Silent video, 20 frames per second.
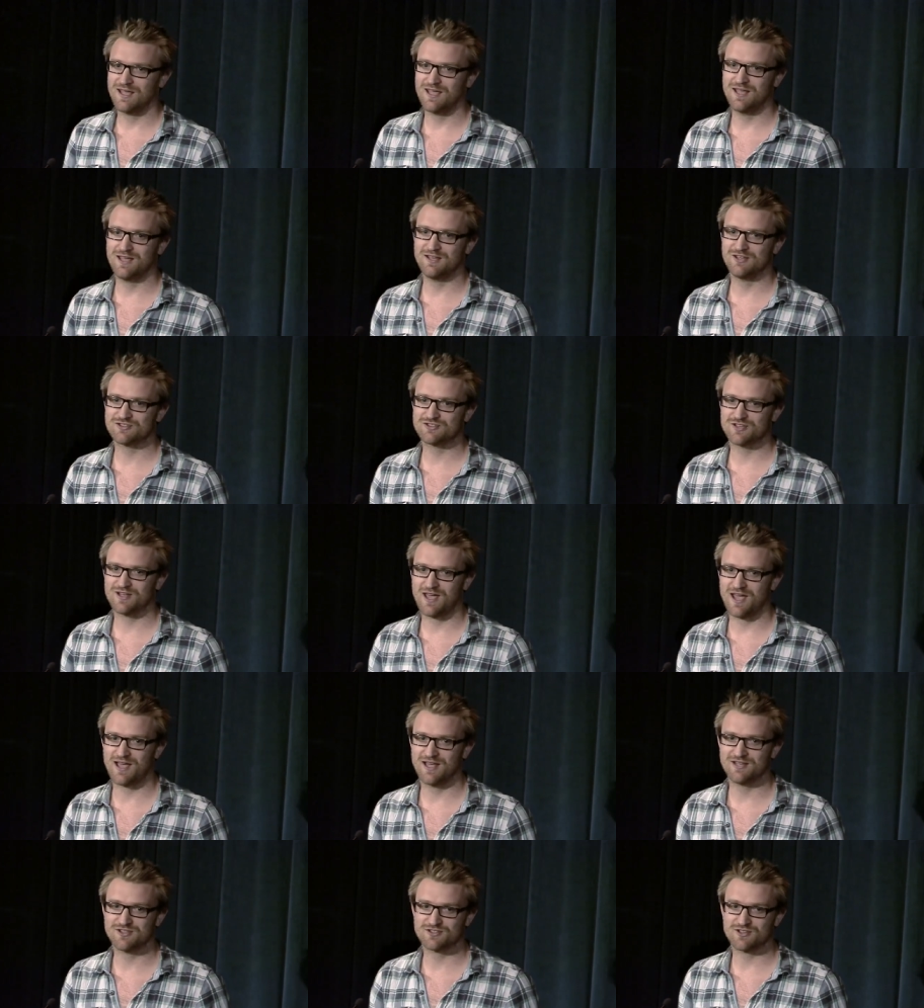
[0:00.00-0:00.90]
is
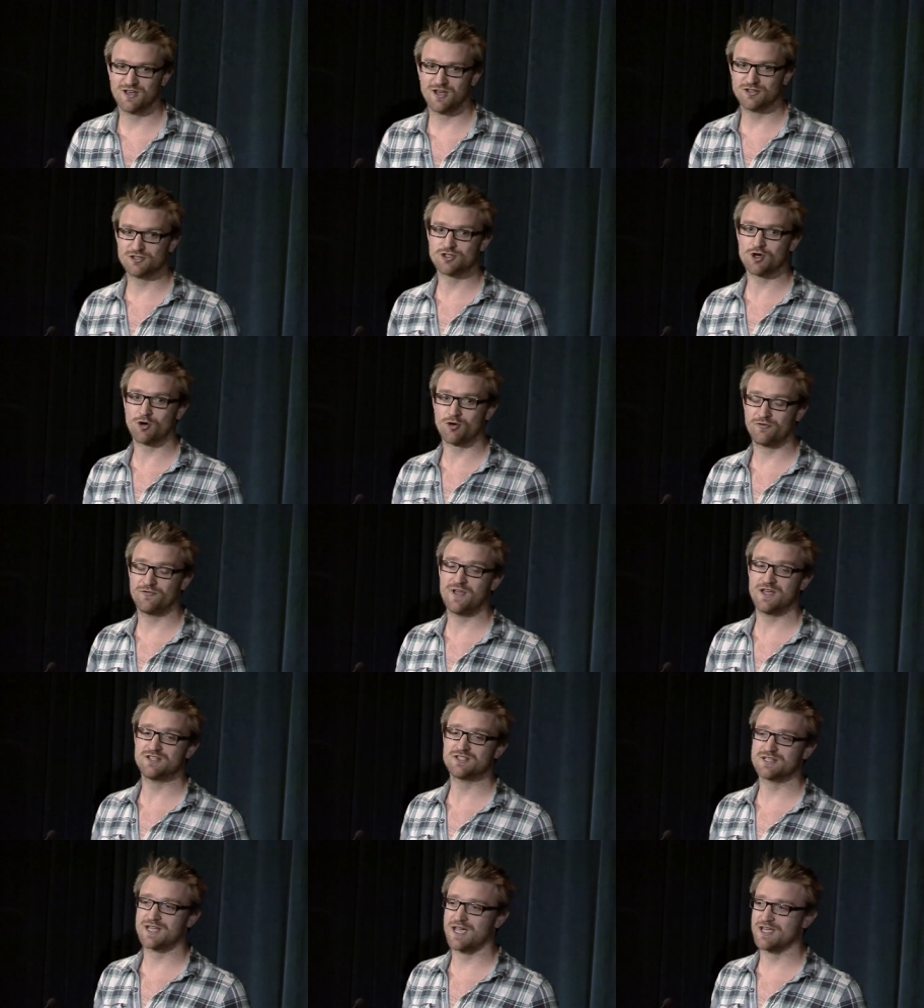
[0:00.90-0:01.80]
as a geography
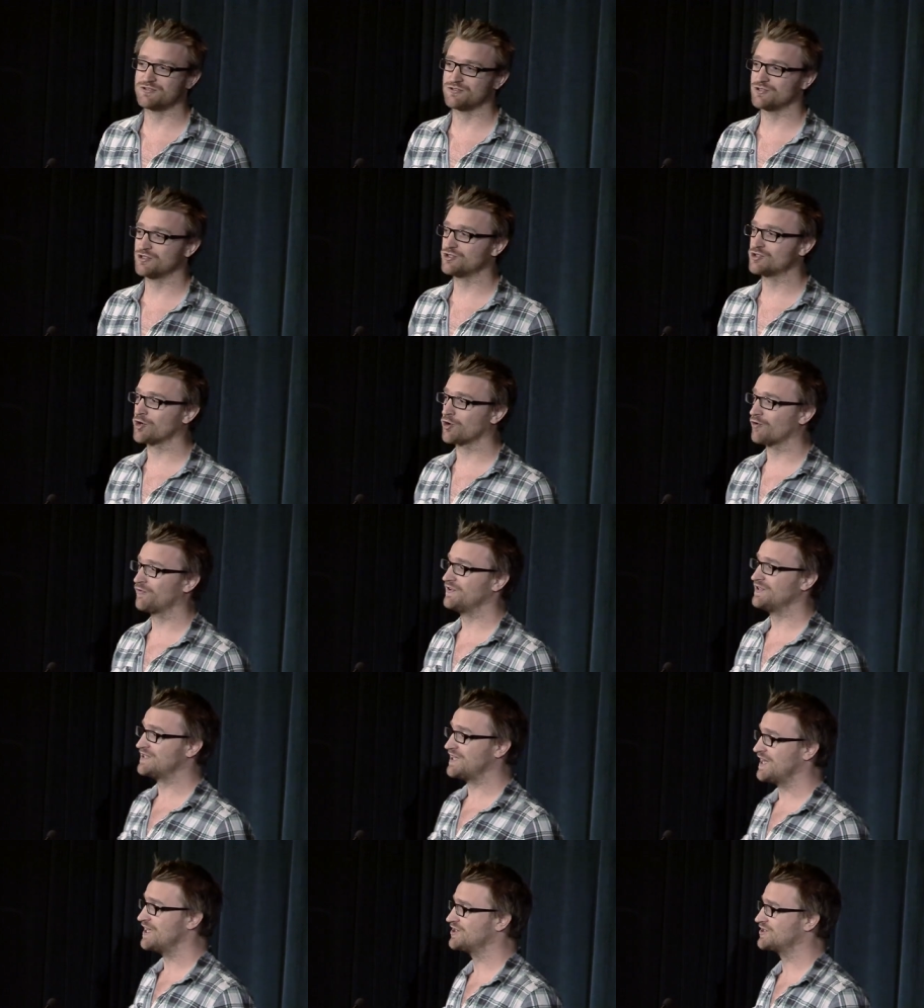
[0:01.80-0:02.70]
educator, as a geography
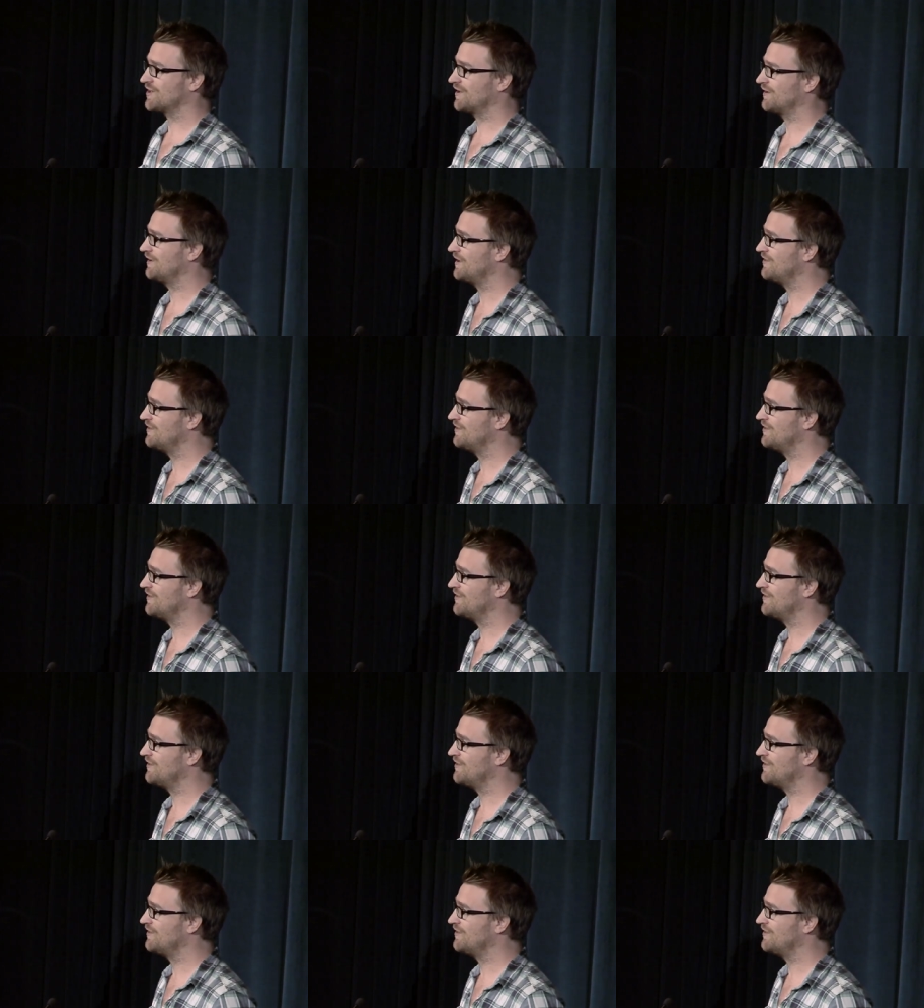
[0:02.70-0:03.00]
teacher.